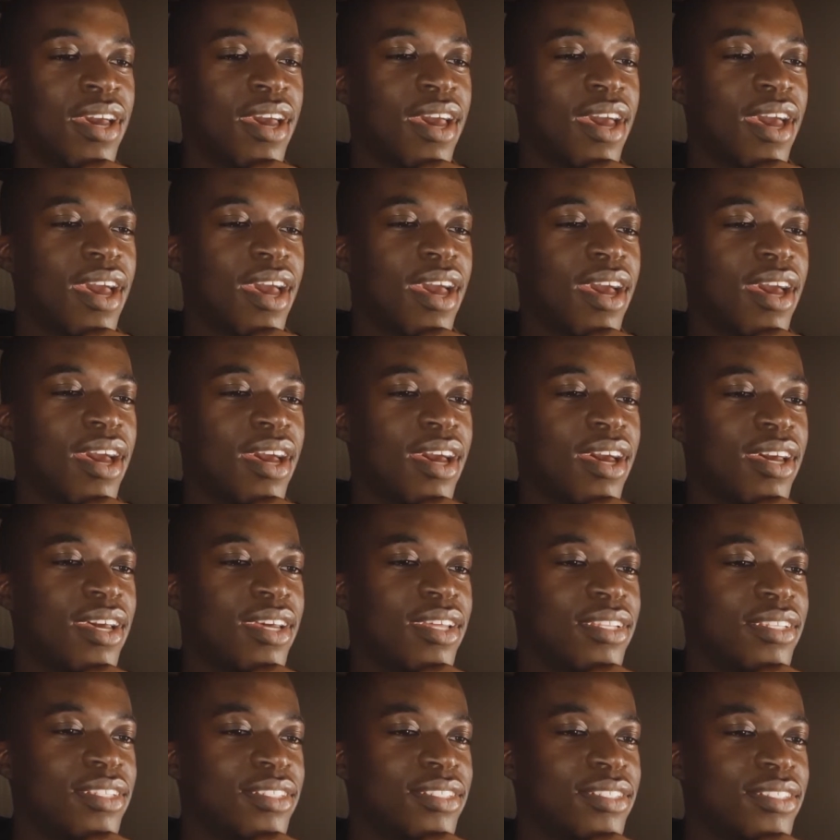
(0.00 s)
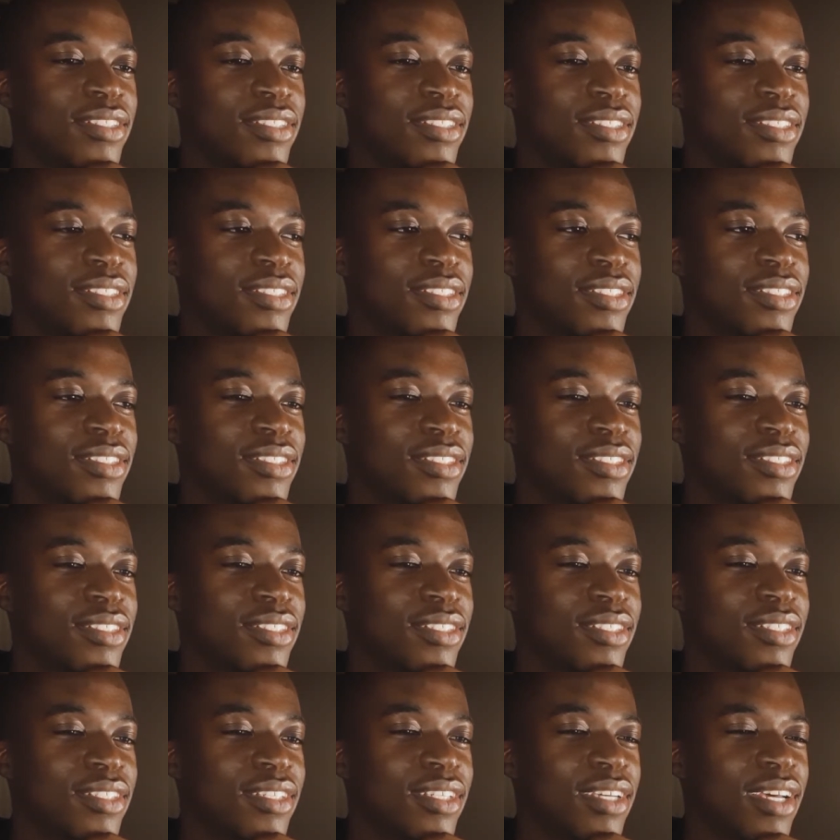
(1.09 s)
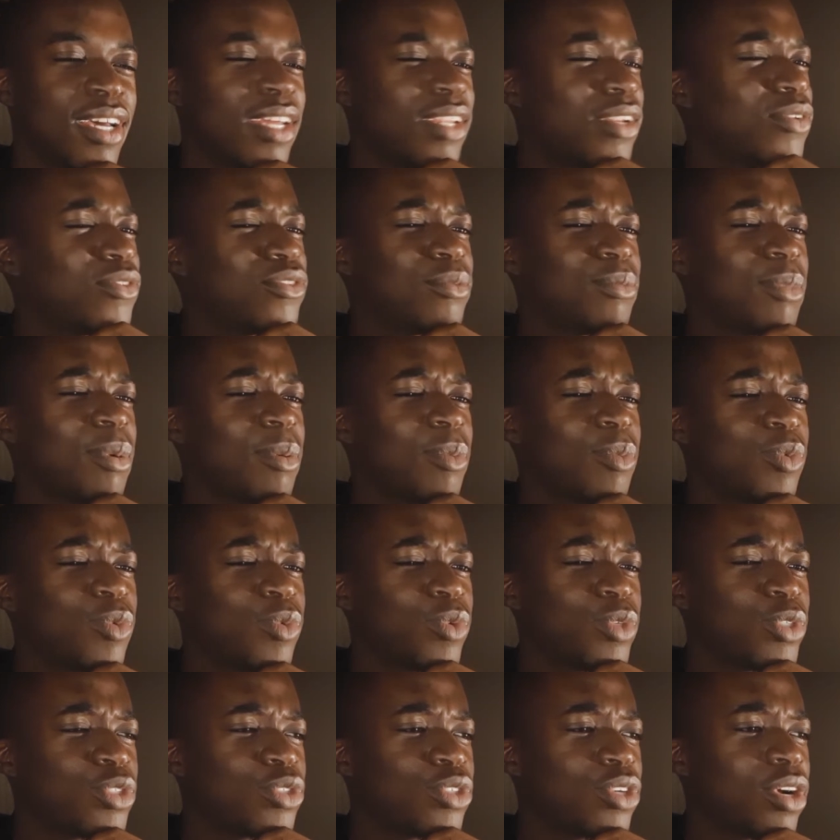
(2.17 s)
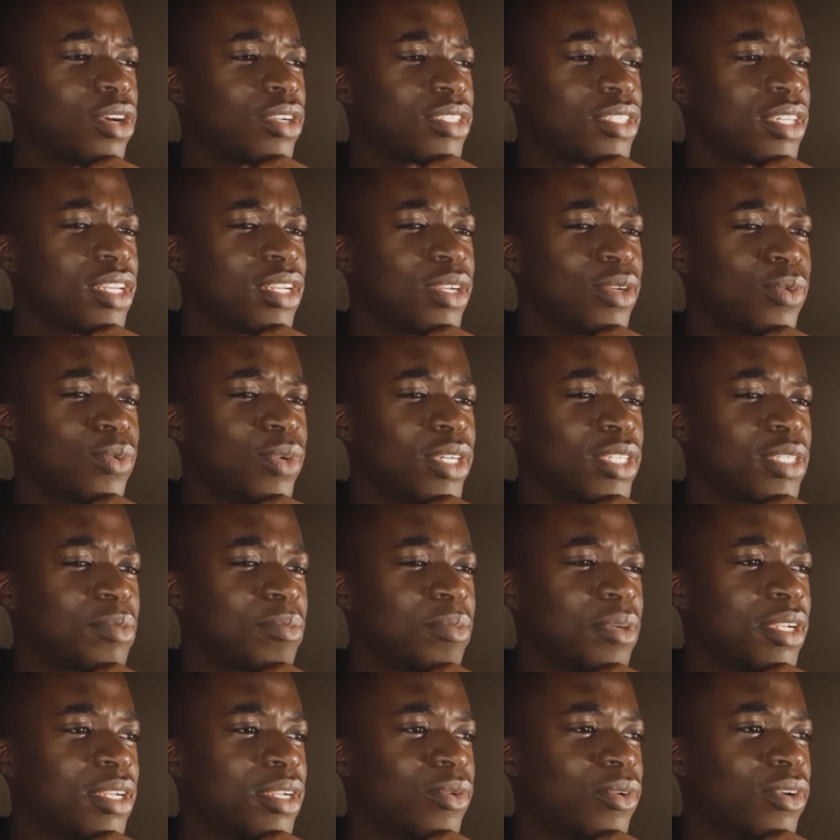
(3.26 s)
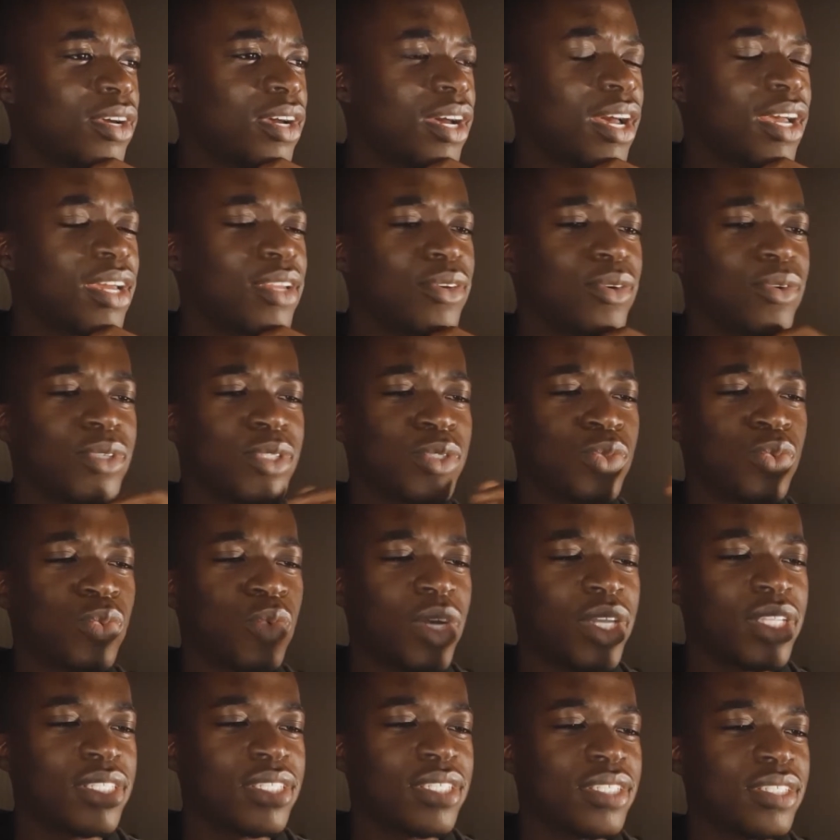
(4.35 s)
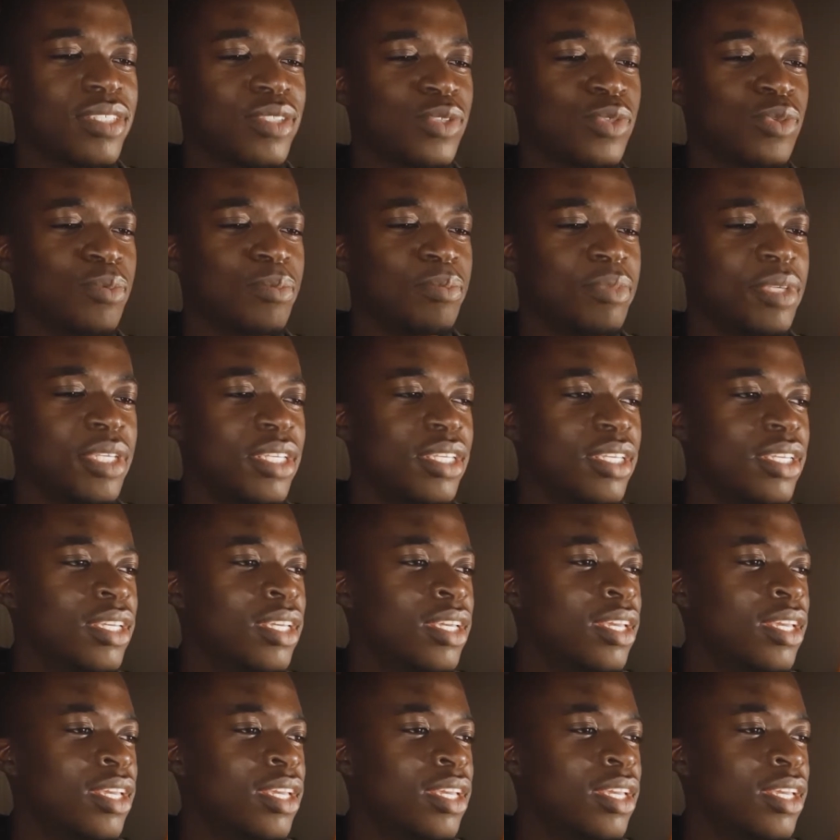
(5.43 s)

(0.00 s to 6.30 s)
and I don't remember which Wrong Turn it was, but I had always wanted to be